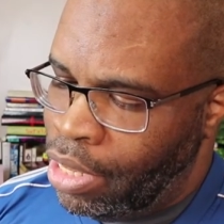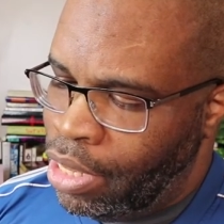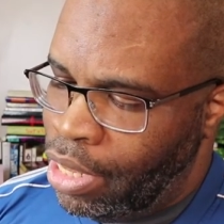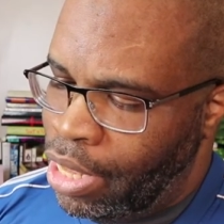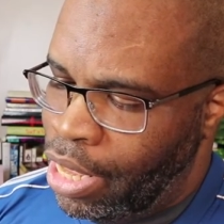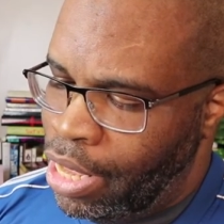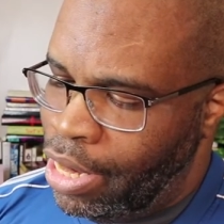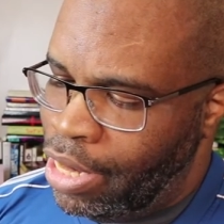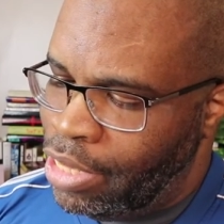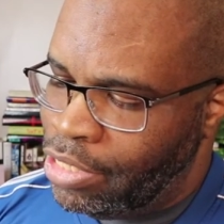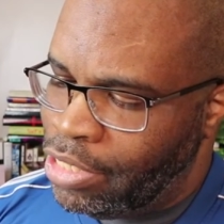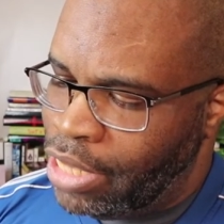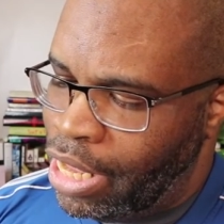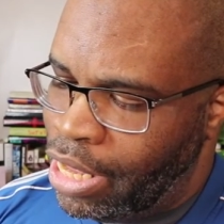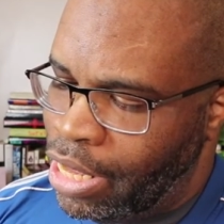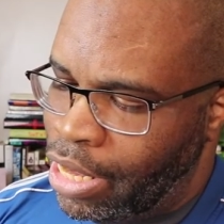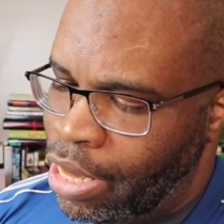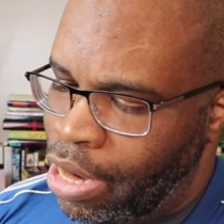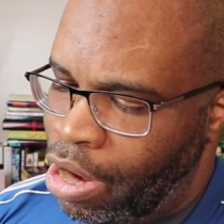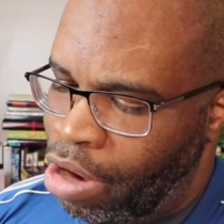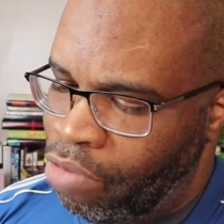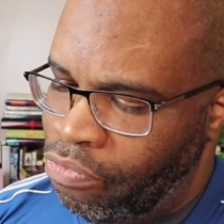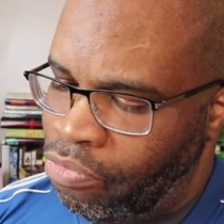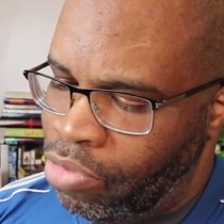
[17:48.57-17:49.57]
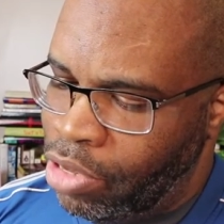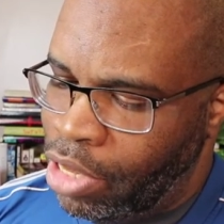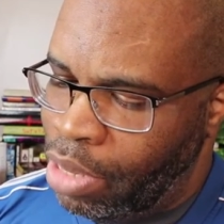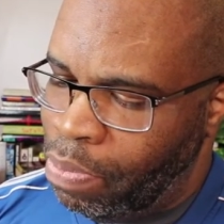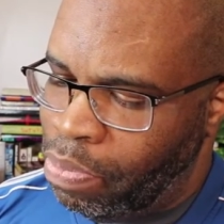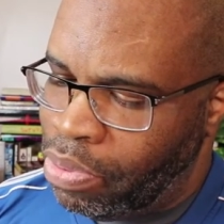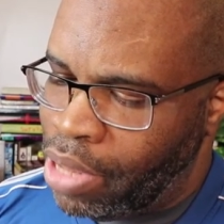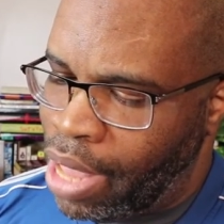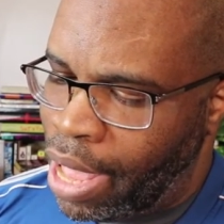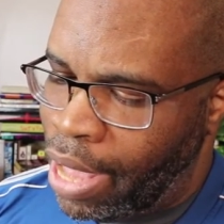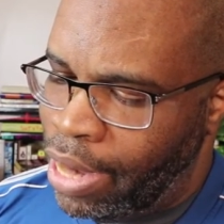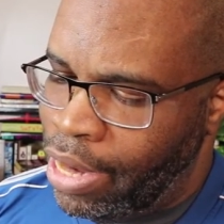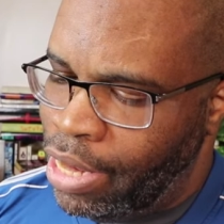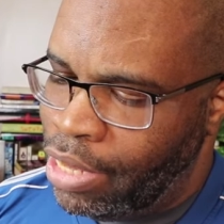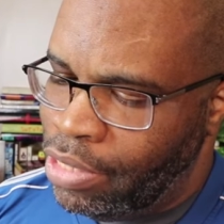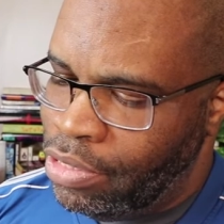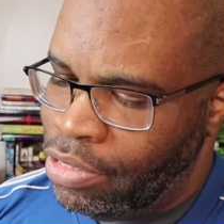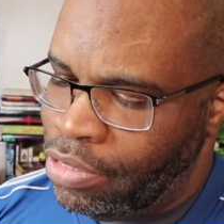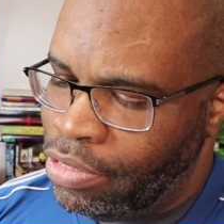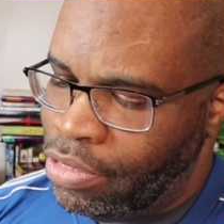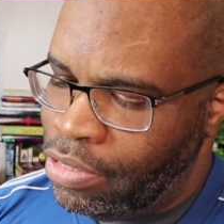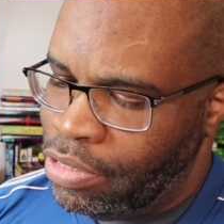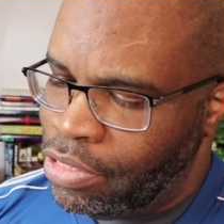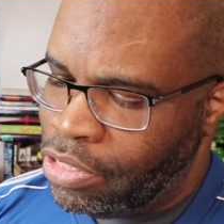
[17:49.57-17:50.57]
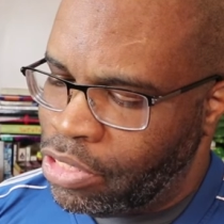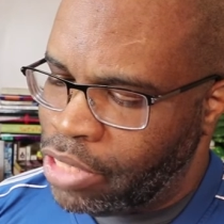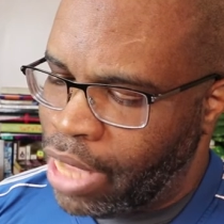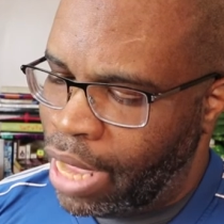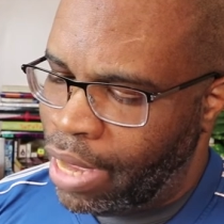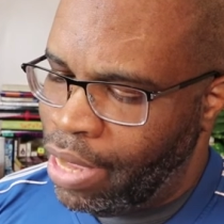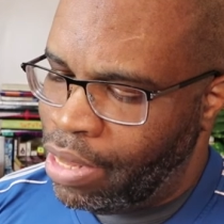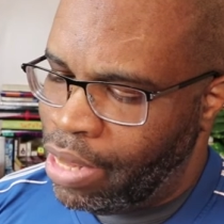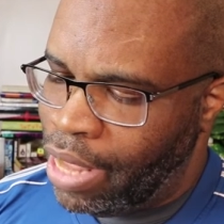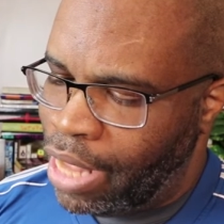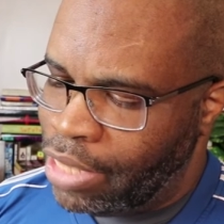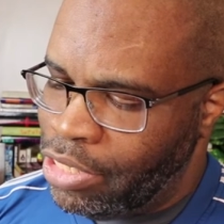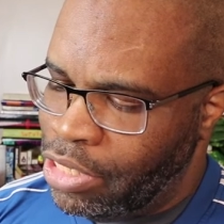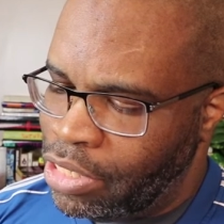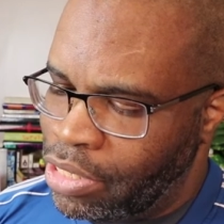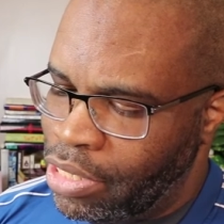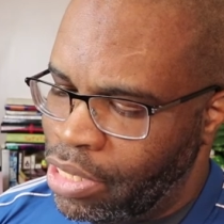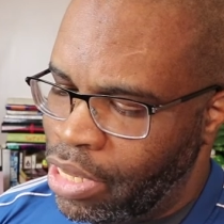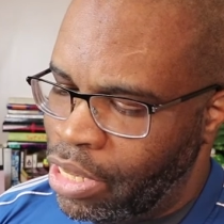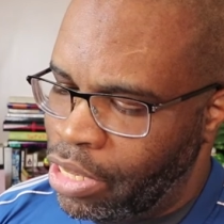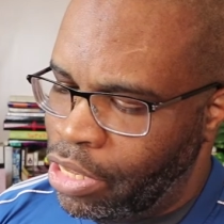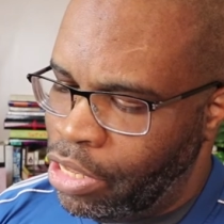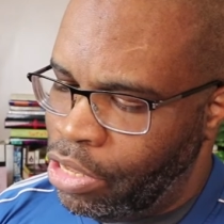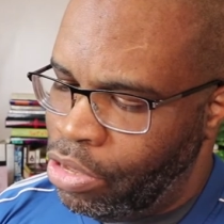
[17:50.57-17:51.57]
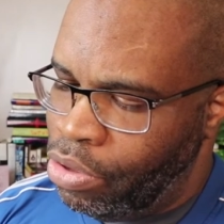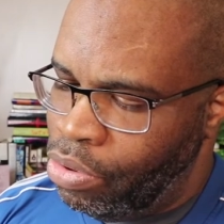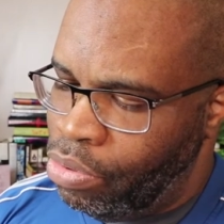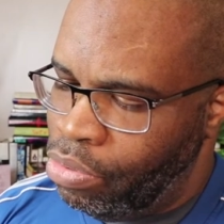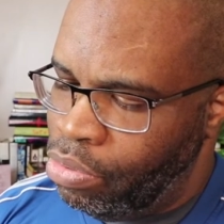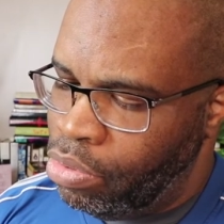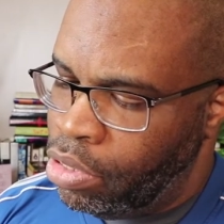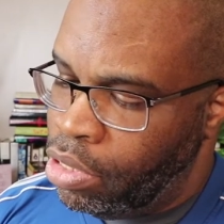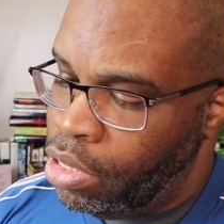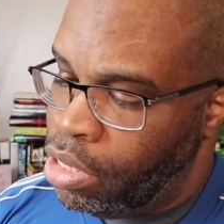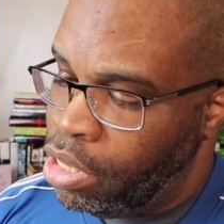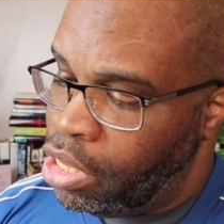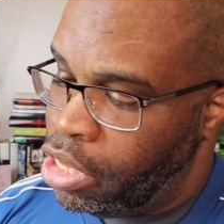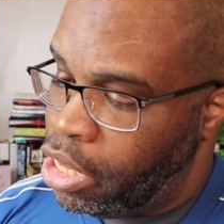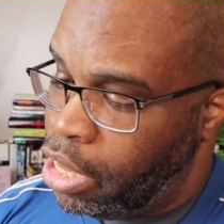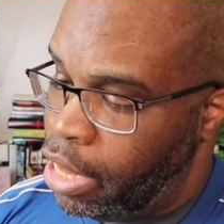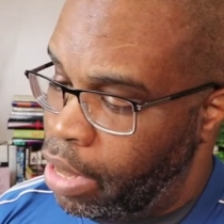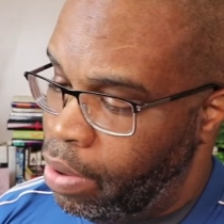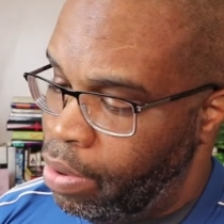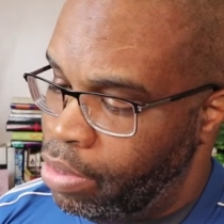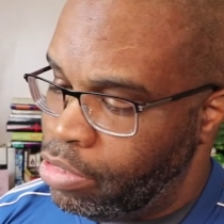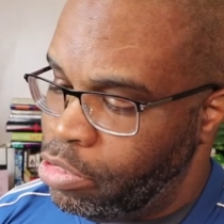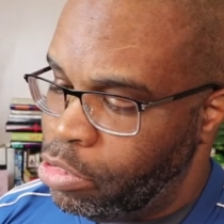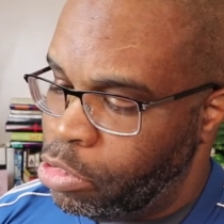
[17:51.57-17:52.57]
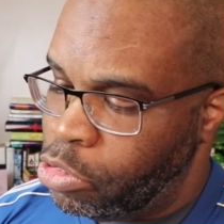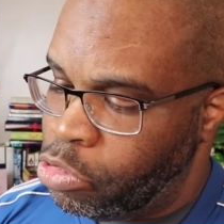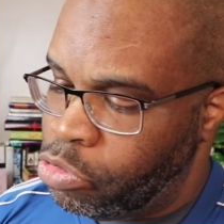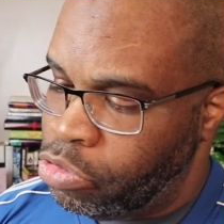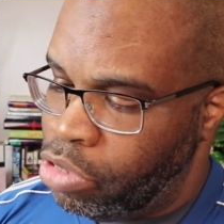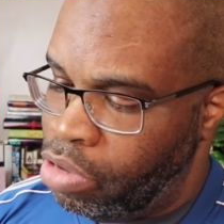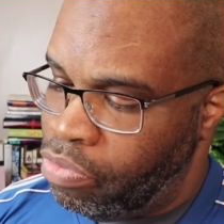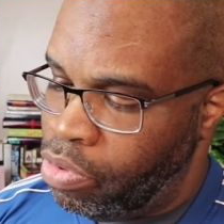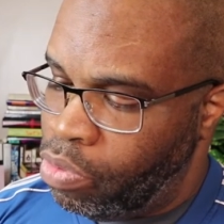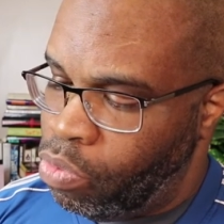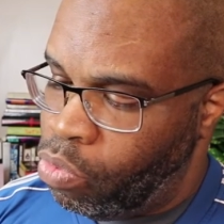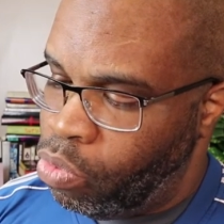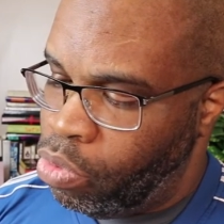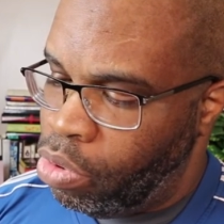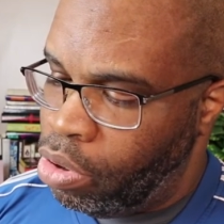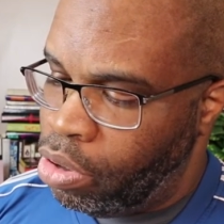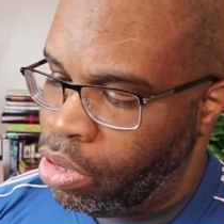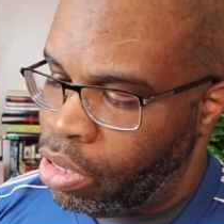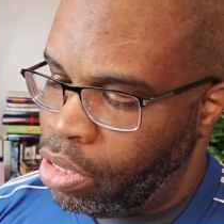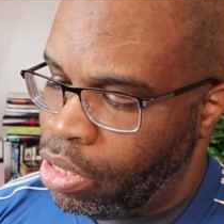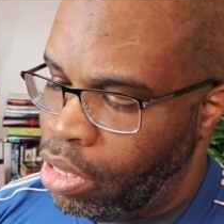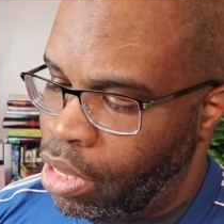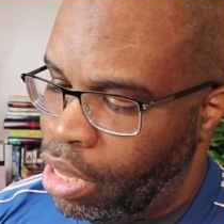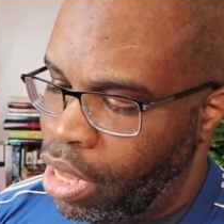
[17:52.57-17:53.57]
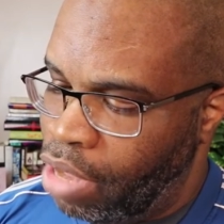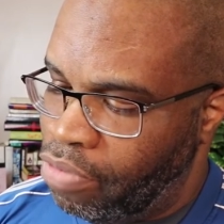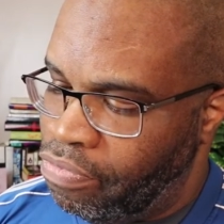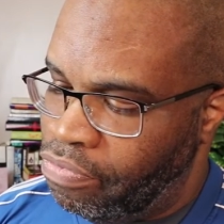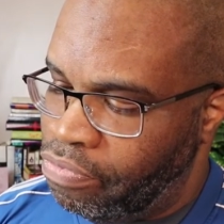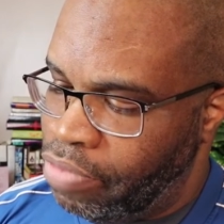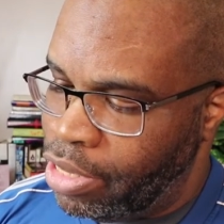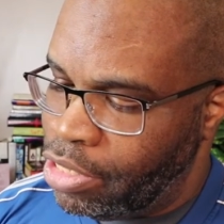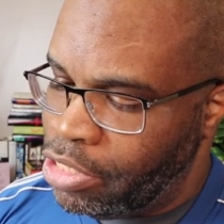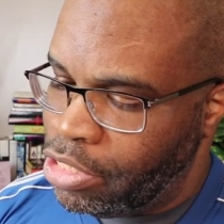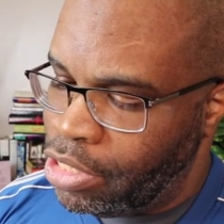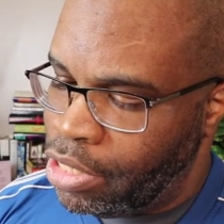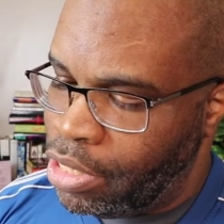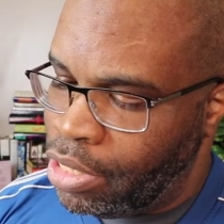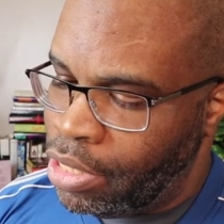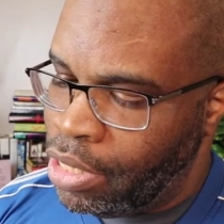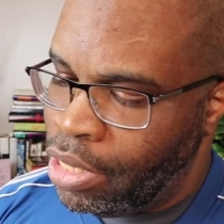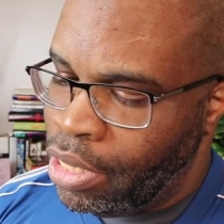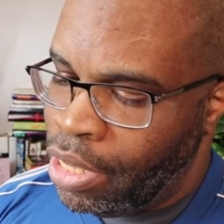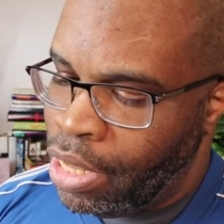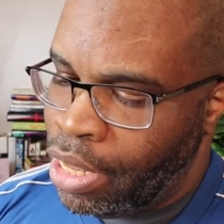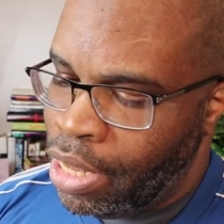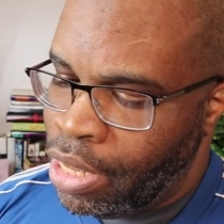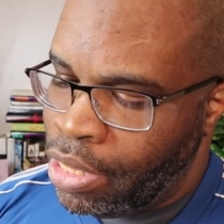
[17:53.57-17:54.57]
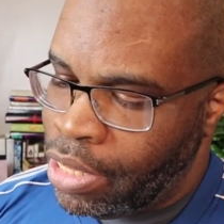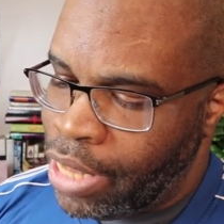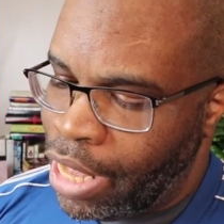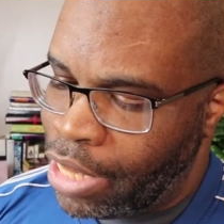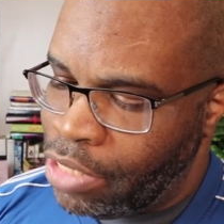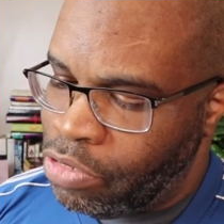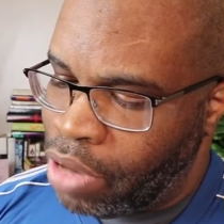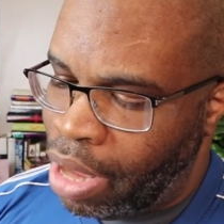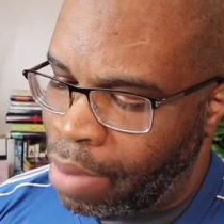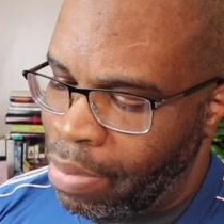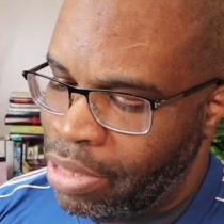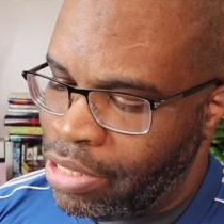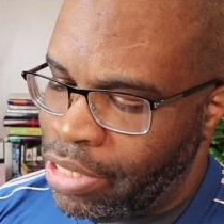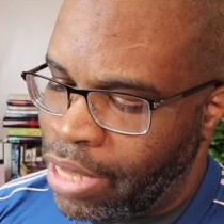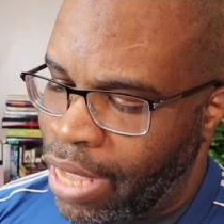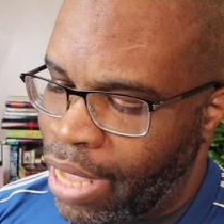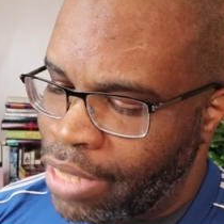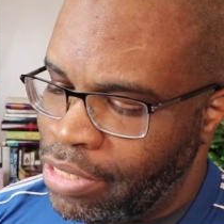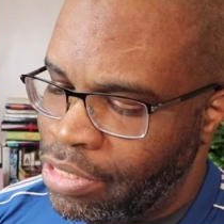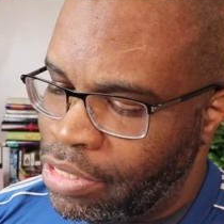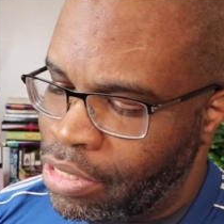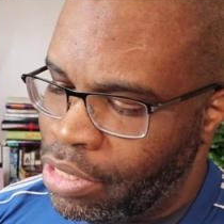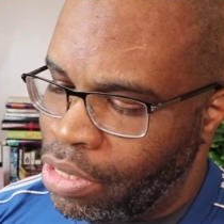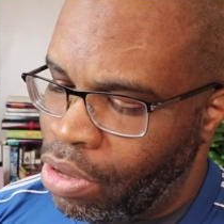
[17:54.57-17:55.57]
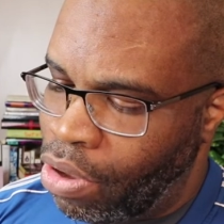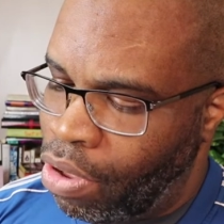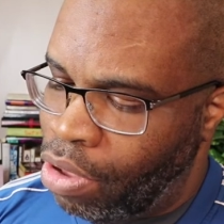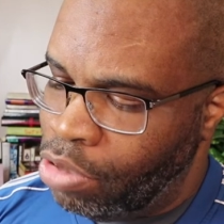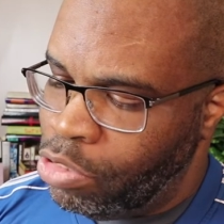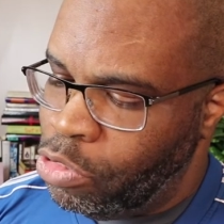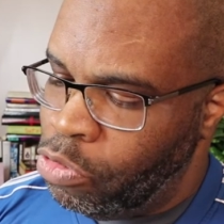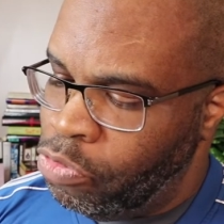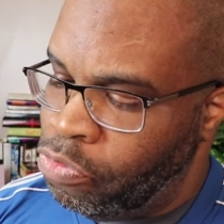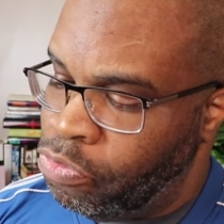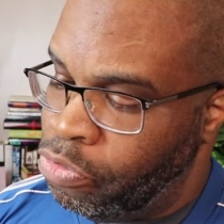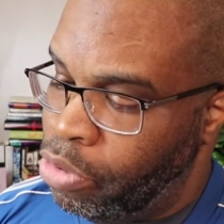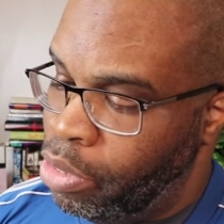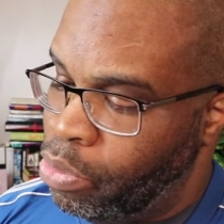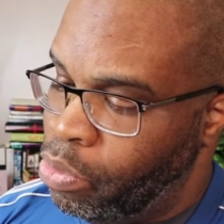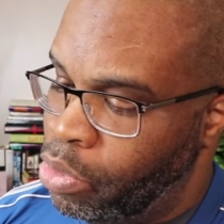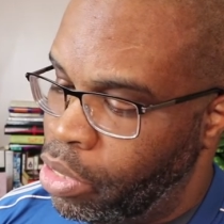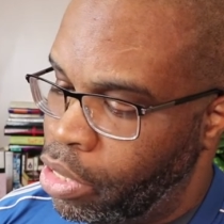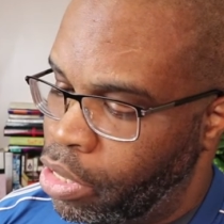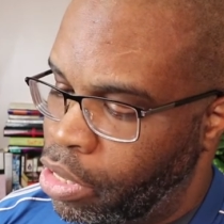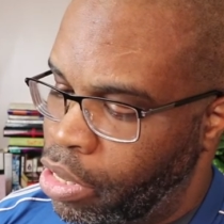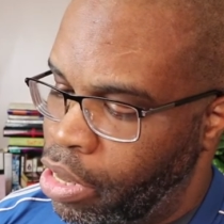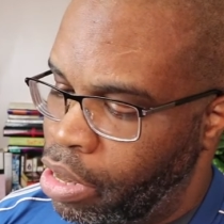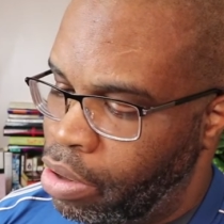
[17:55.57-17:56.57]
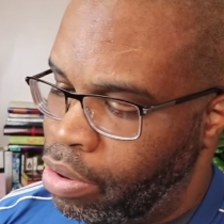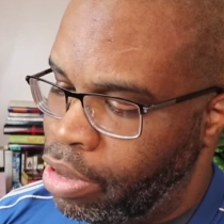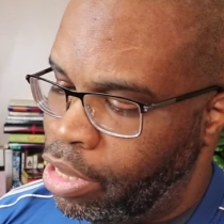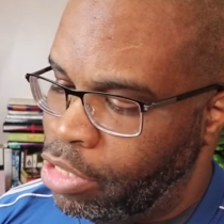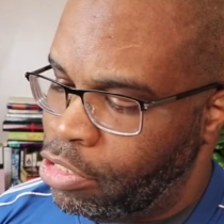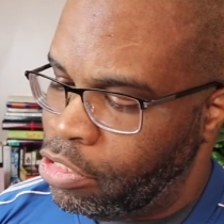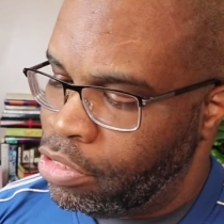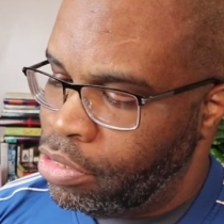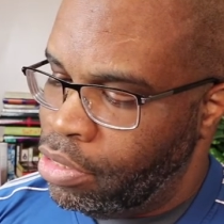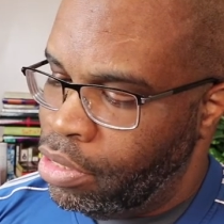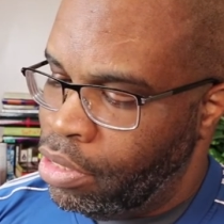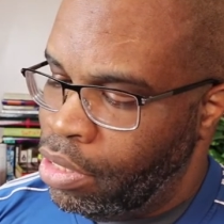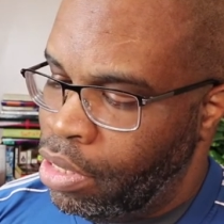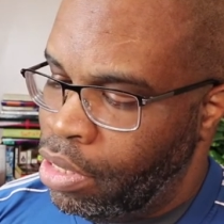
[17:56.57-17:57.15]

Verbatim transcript: It is a carefully plotted, psychologically acute, character driven work of fiction that dramatizes an all too frequent occurrence.